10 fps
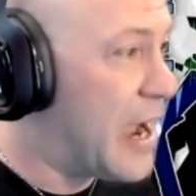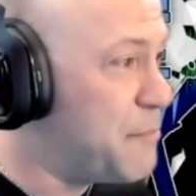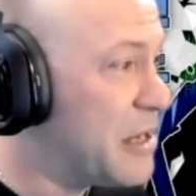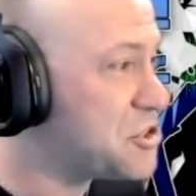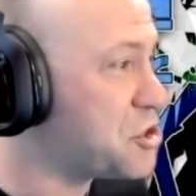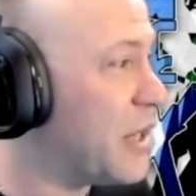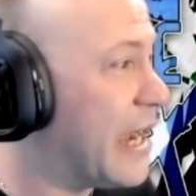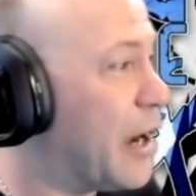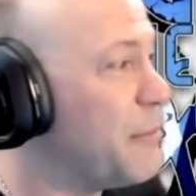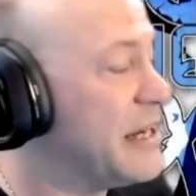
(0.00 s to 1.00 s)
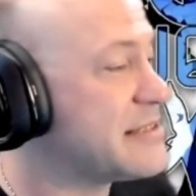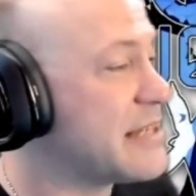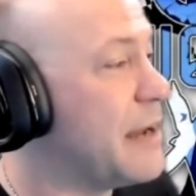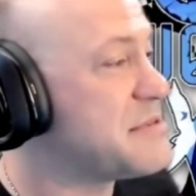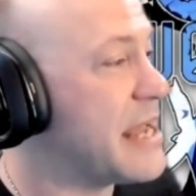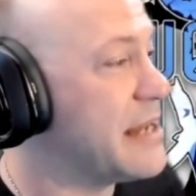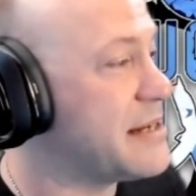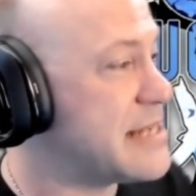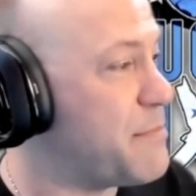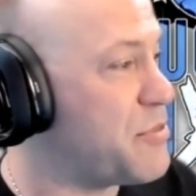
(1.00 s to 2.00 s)
I'm not sure how many times they
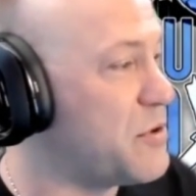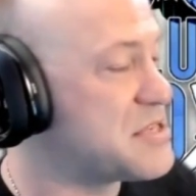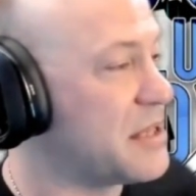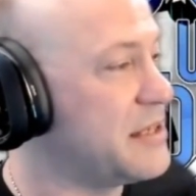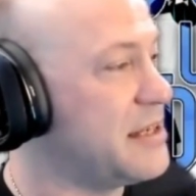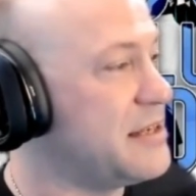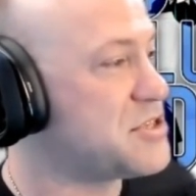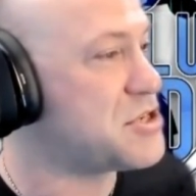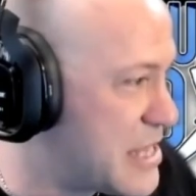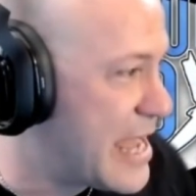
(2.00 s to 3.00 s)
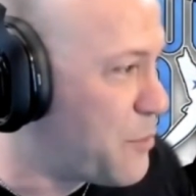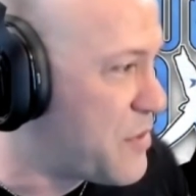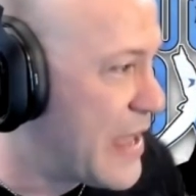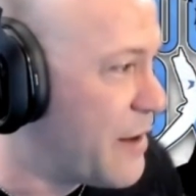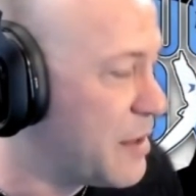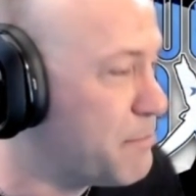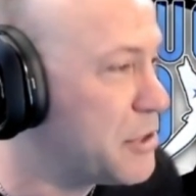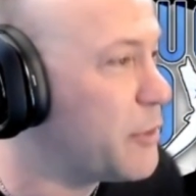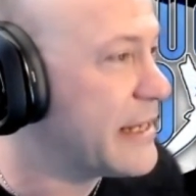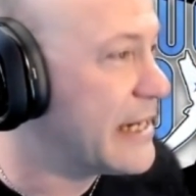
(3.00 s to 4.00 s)
had to tape those LEDs to that without it
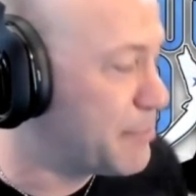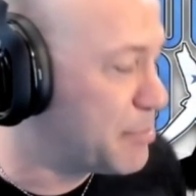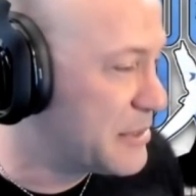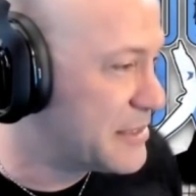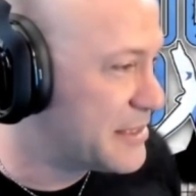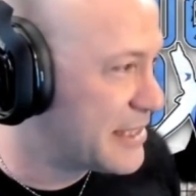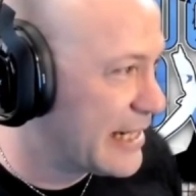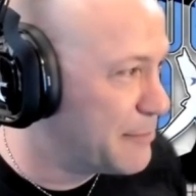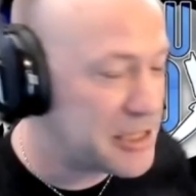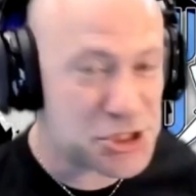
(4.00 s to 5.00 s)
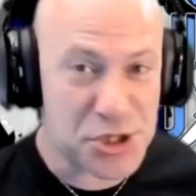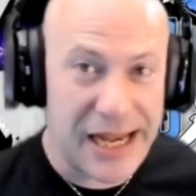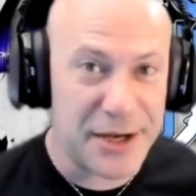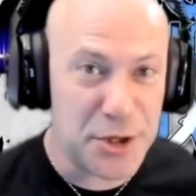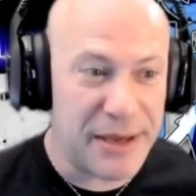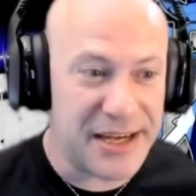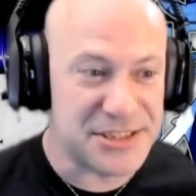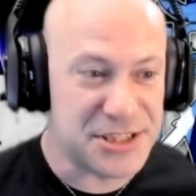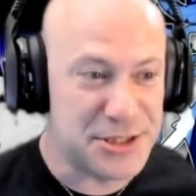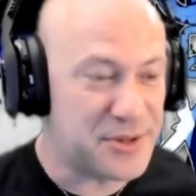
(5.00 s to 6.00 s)
blowing up. I'm not sure how you
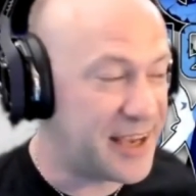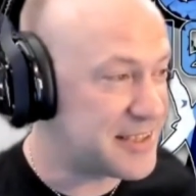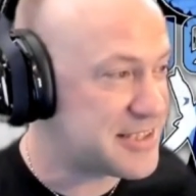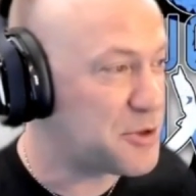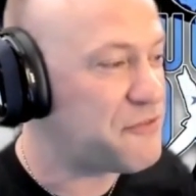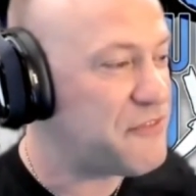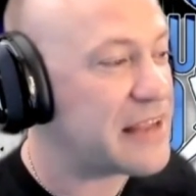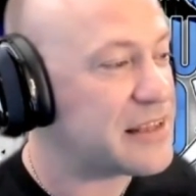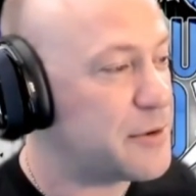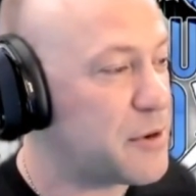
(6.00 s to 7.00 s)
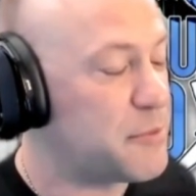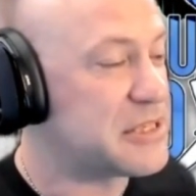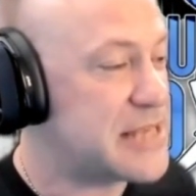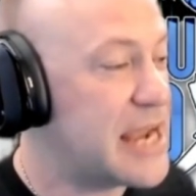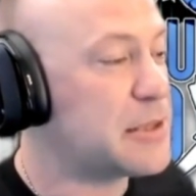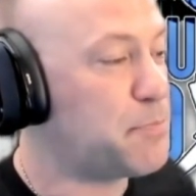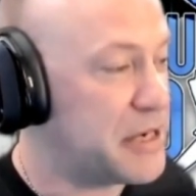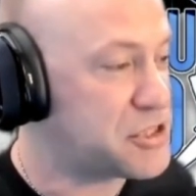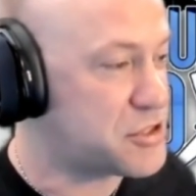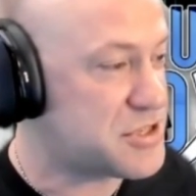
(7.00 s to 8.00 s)
managed to do that. So the fact that they were able to take the
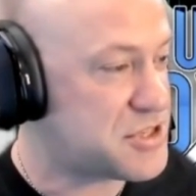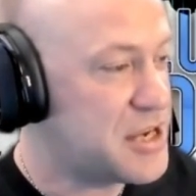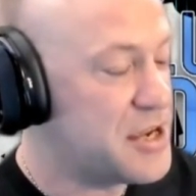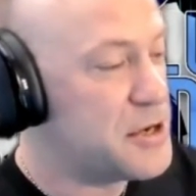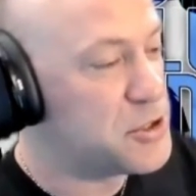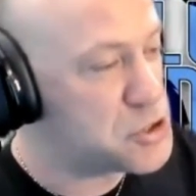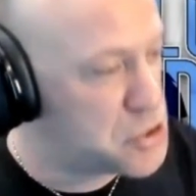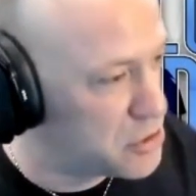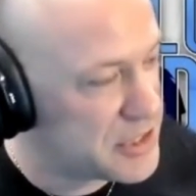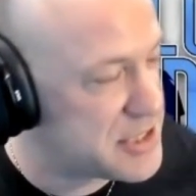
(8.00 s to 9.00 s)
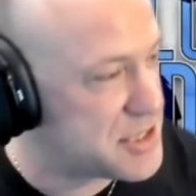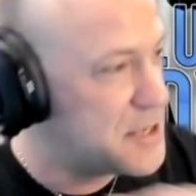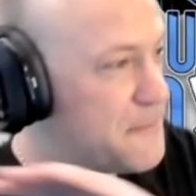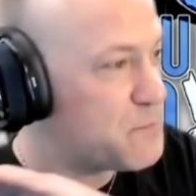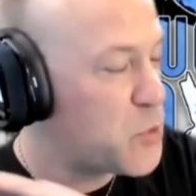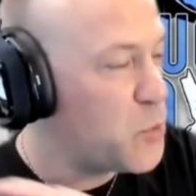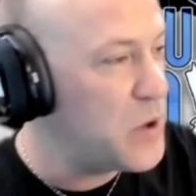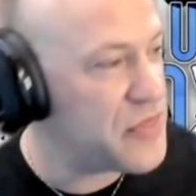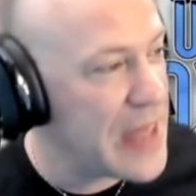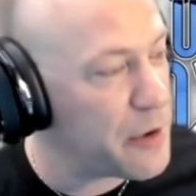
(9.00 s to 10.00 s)
pictures shirtless
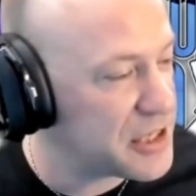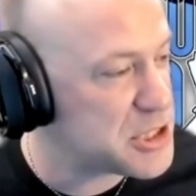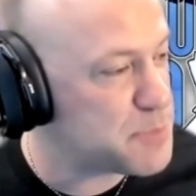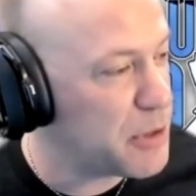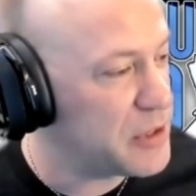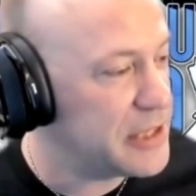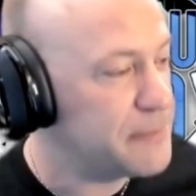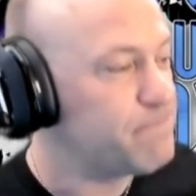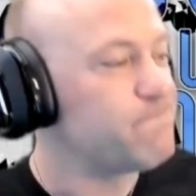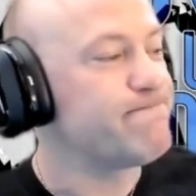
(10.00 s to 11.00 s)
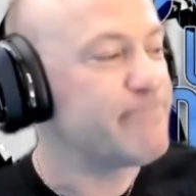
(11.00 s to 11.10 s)
without it exploding,